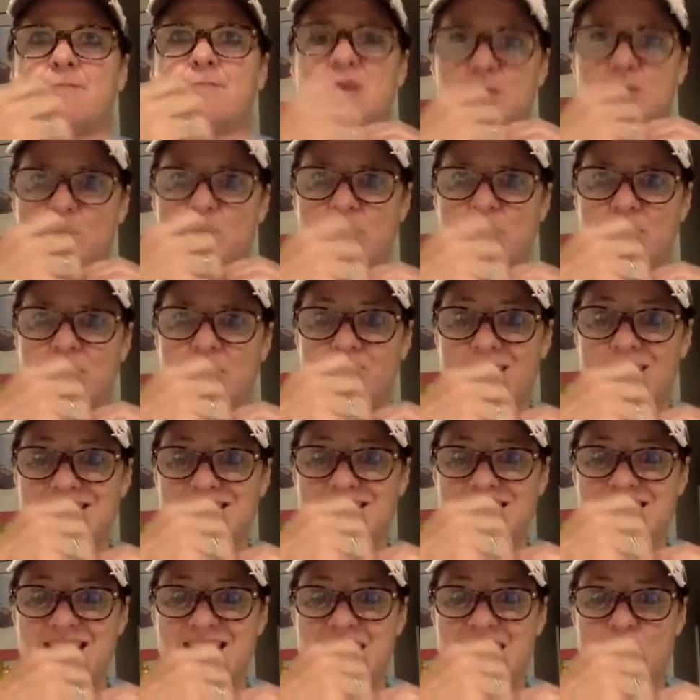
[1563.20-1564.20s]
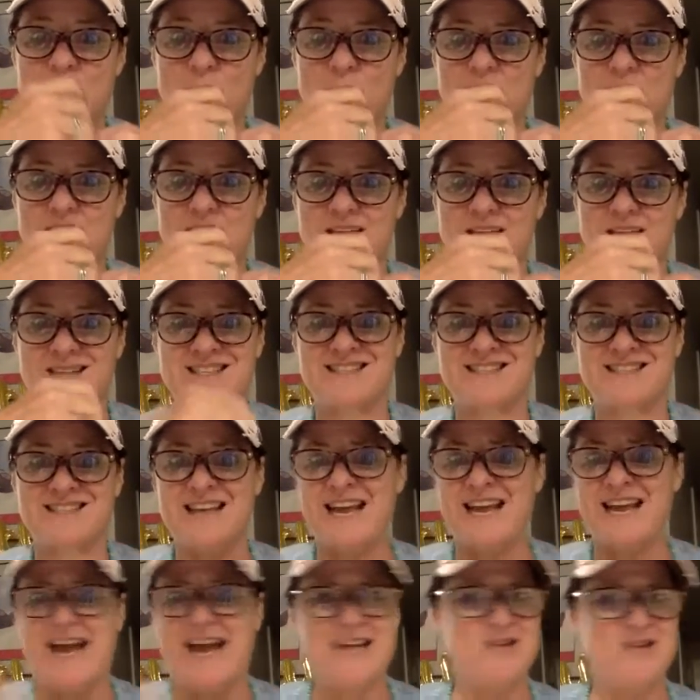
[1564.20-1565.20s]
people can resonate with, because it's
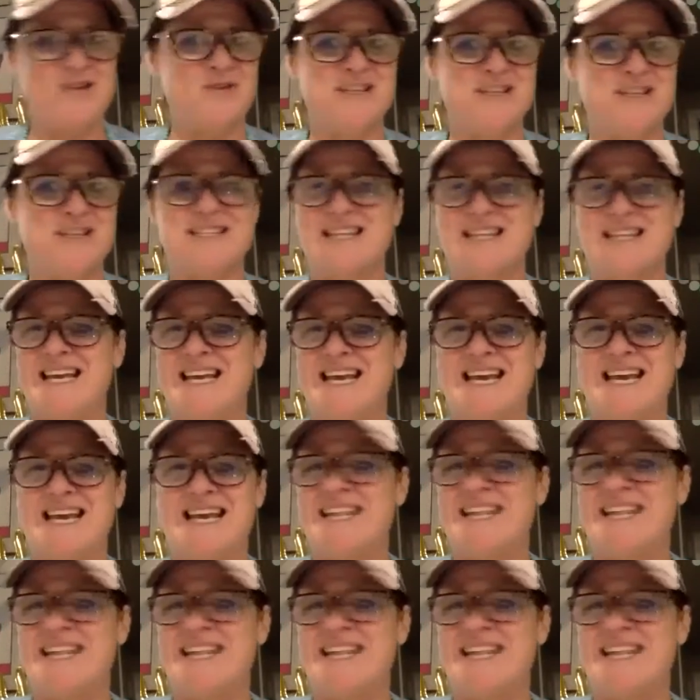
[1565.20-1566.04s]
like, I do this thing